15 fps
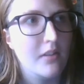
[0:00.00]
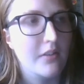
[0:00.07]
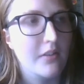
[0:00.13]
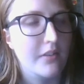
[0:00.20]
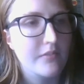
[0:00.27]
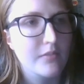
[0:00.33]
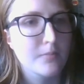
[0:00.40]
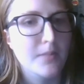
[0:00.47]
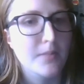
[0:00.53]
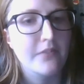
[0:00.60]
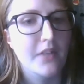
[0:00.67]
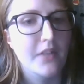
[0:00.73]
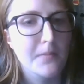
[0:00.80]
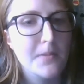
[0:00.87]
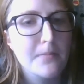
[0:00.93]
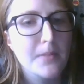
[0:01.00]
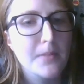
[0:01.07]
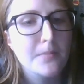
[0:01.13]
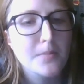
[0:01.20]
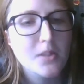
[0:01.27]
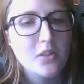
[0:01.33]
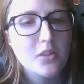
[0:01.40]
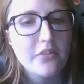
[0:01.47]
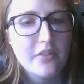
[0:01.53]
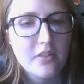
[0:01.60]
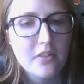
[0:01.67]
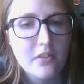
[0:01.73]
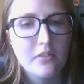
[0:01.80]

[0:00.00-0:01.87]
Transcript: like from my family members.